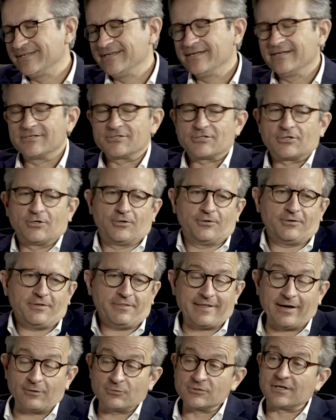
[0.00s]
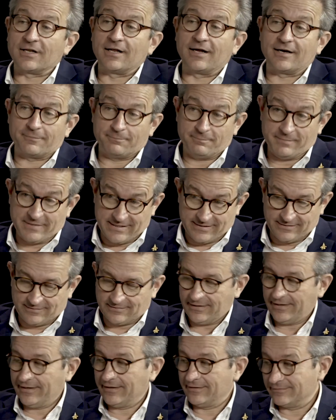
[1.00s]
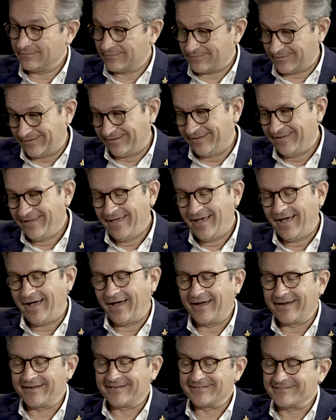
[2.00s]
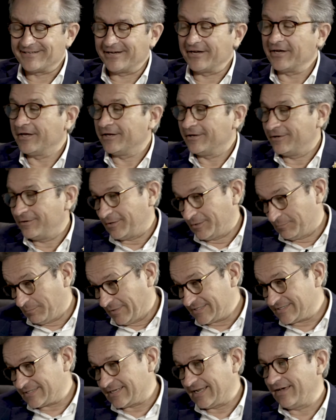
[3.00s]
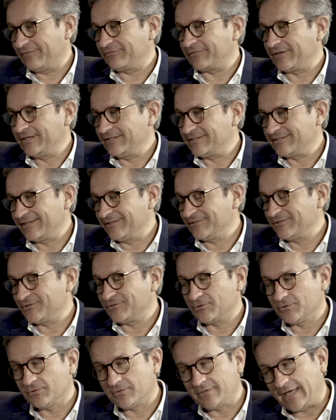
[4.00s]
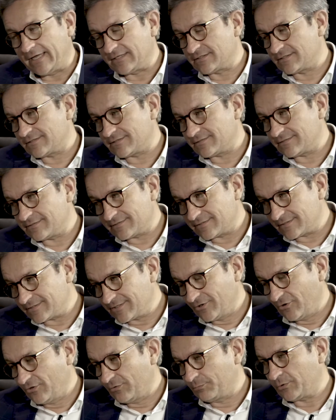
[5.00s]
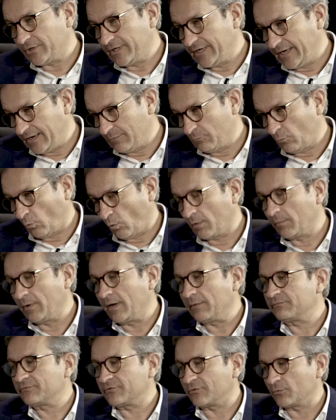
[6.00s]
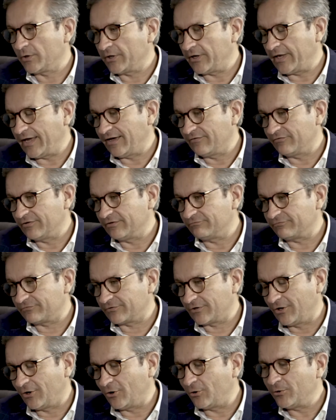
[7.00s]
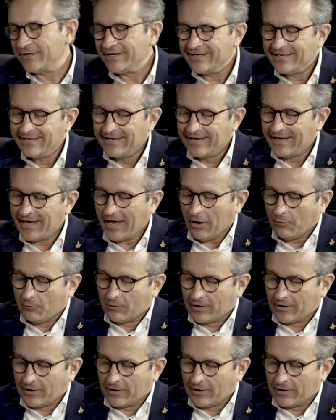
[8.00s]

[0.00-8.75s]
So that was a lot of meat, and I can tell you, and my staff can attend to too, that's still the pregame warm-up to what you have in Flow. When